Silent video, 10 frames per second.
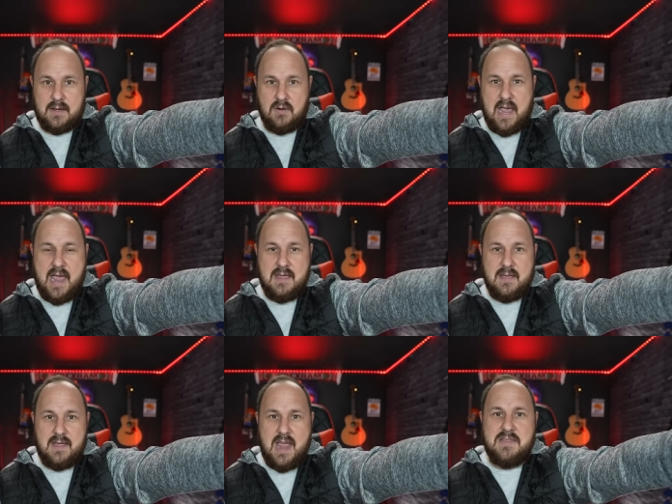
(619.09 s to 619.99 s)
Okay
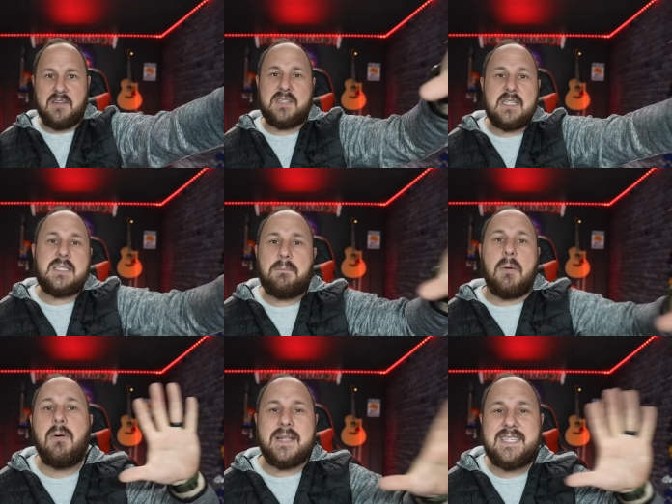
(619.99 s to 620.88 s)
and they're
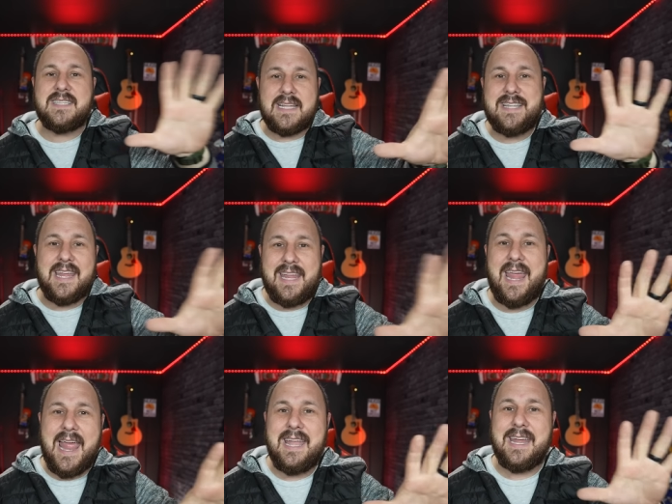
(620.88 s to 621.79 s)
disappointed that they
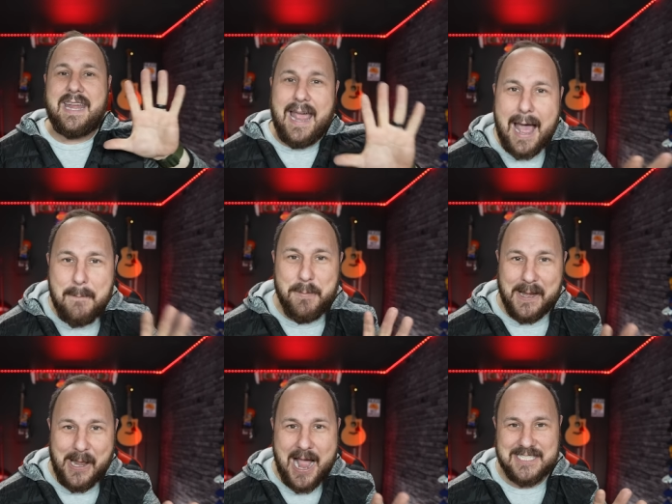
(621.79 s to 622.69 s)
can't
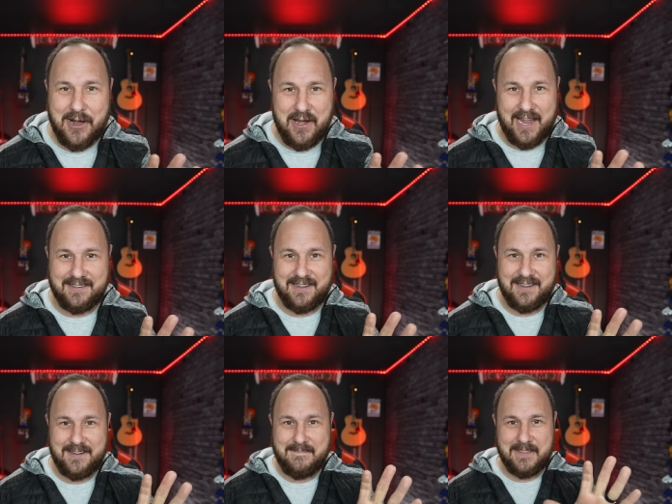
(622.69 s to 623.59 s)
capitalize on it.
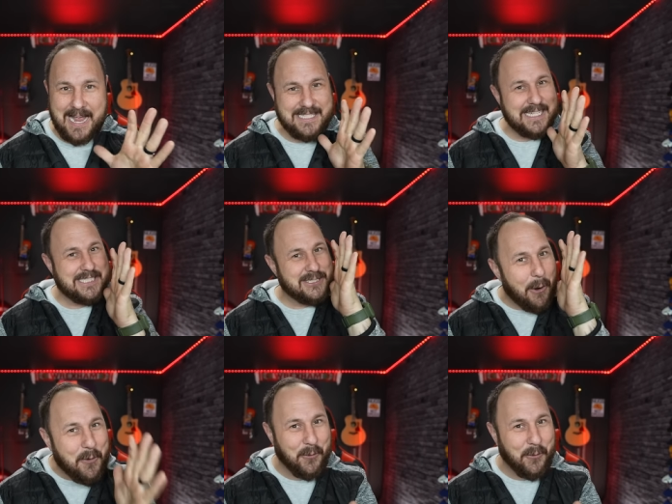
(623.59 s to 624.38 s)
Guys, that's so